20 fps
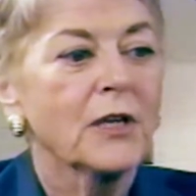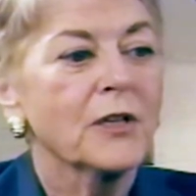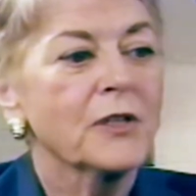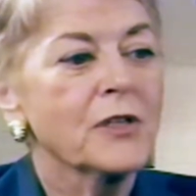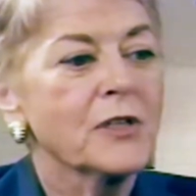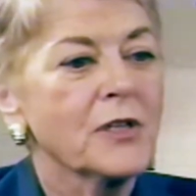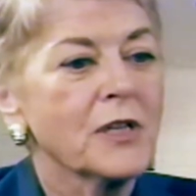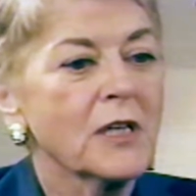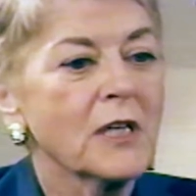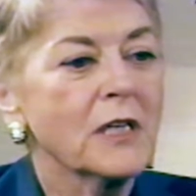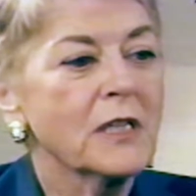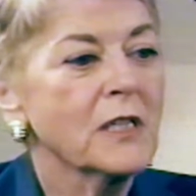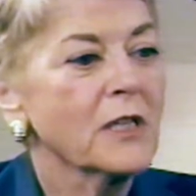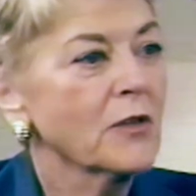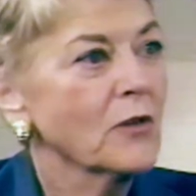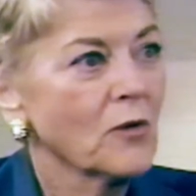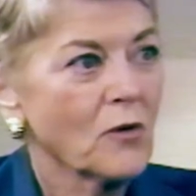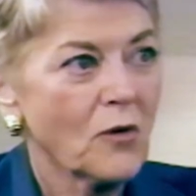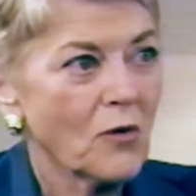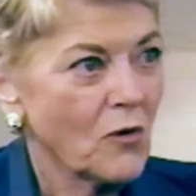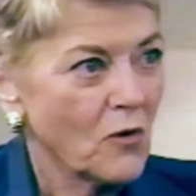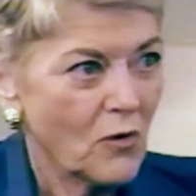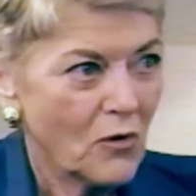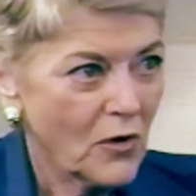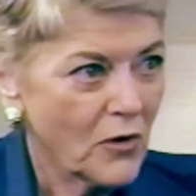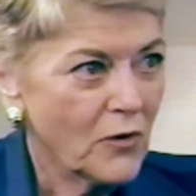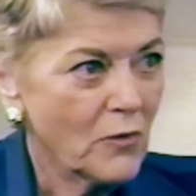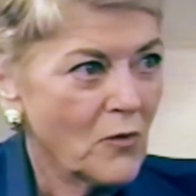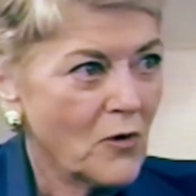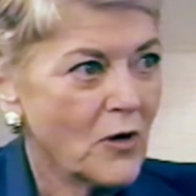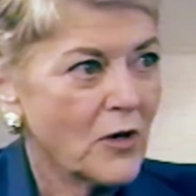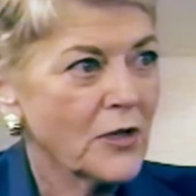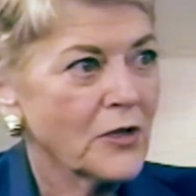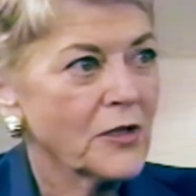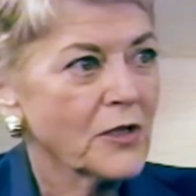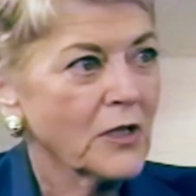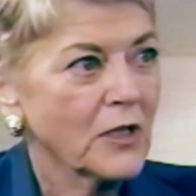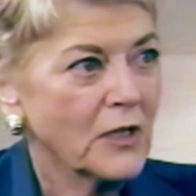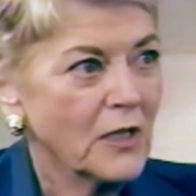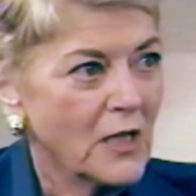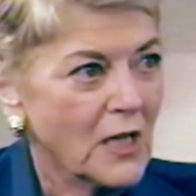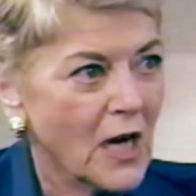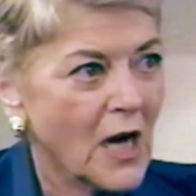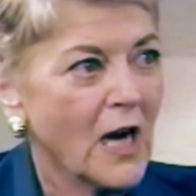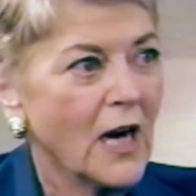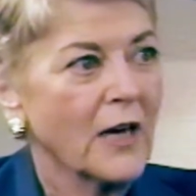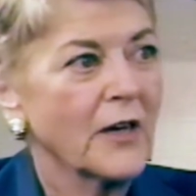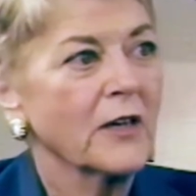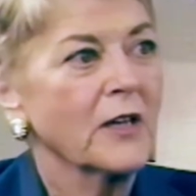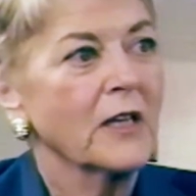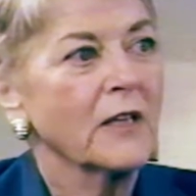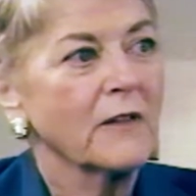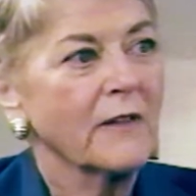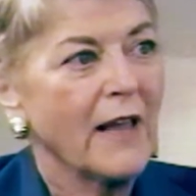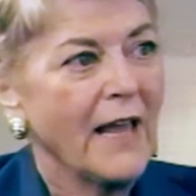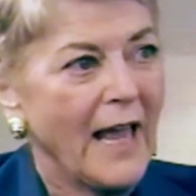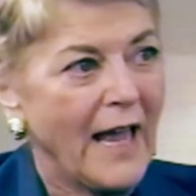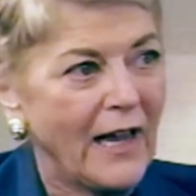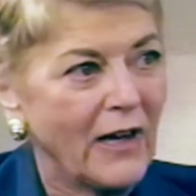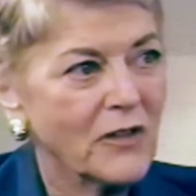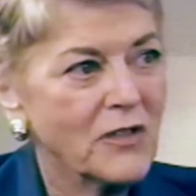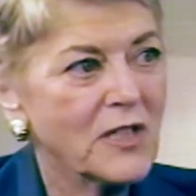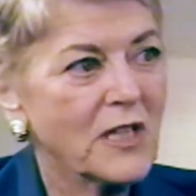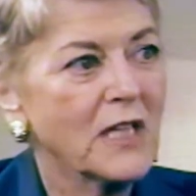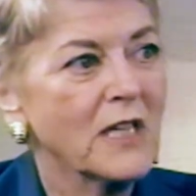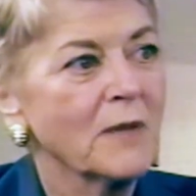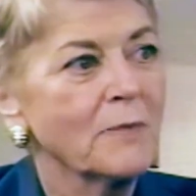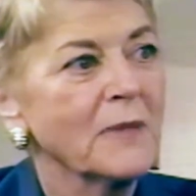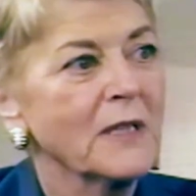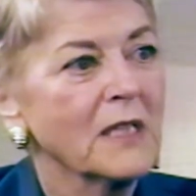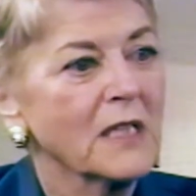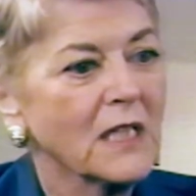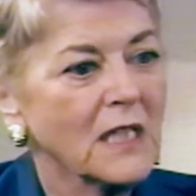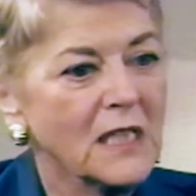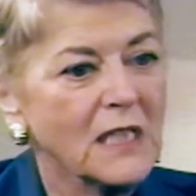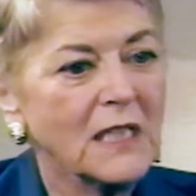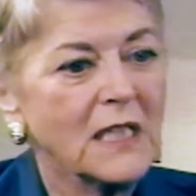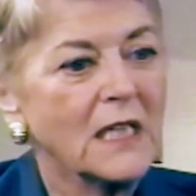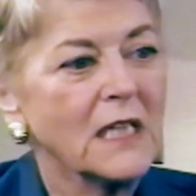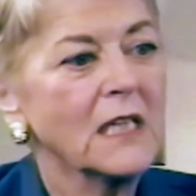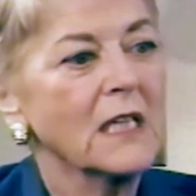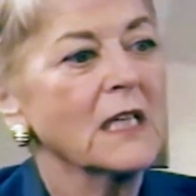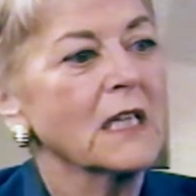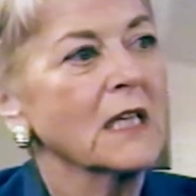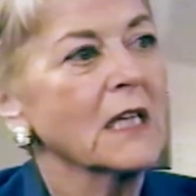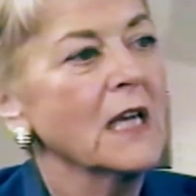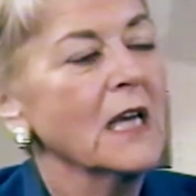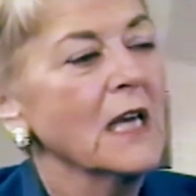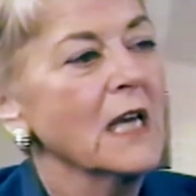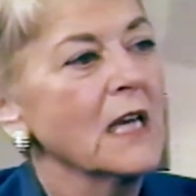She did all the washing, ironing, the housekeeping, the cleaning.